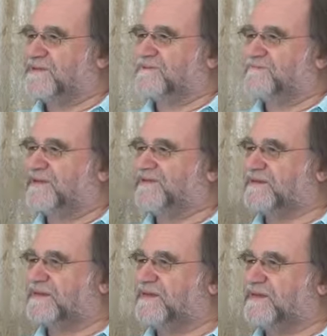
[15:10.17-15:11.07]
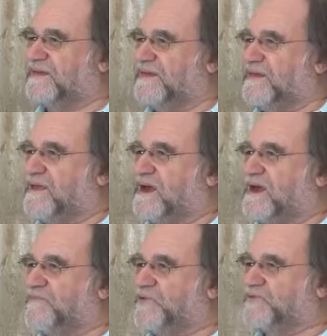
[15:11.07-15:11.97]
But basically,
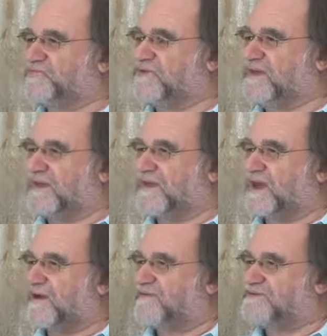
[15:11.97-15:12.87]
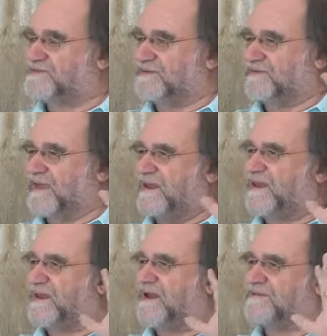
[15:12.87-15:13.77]
I'm not really encouraging
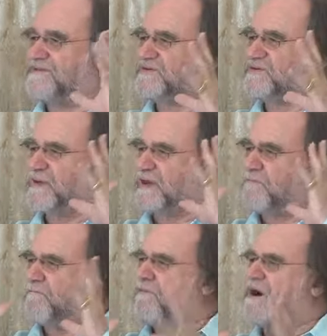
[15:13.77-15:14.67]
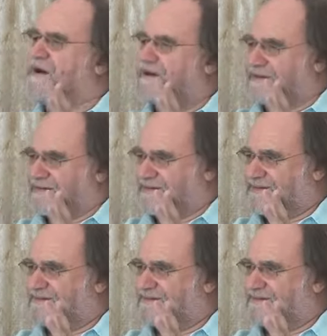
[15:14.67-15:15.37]
any idea about mine.